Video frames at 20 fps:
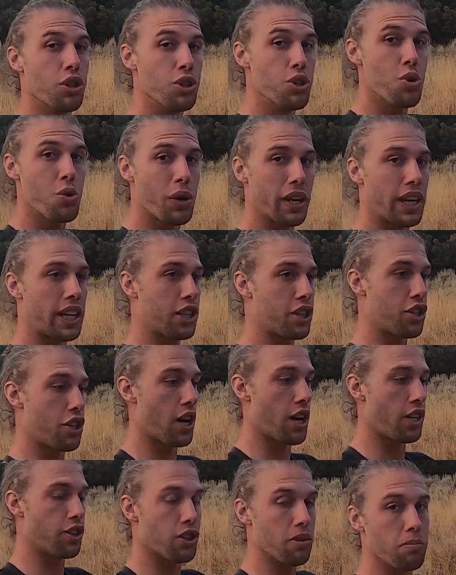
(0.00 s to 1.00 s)
You can
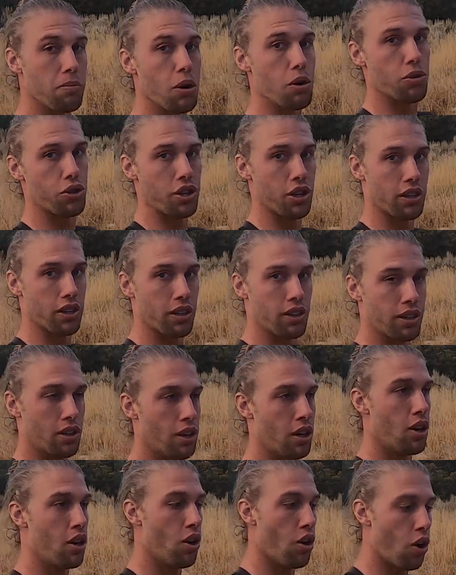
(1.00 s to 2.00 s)
exchange emotion
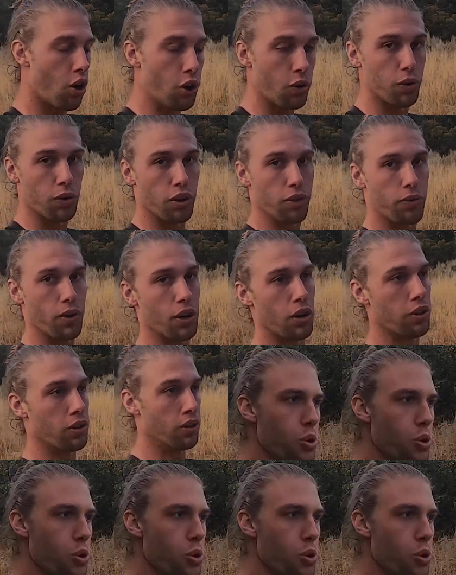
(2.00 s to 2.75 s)
over the phone.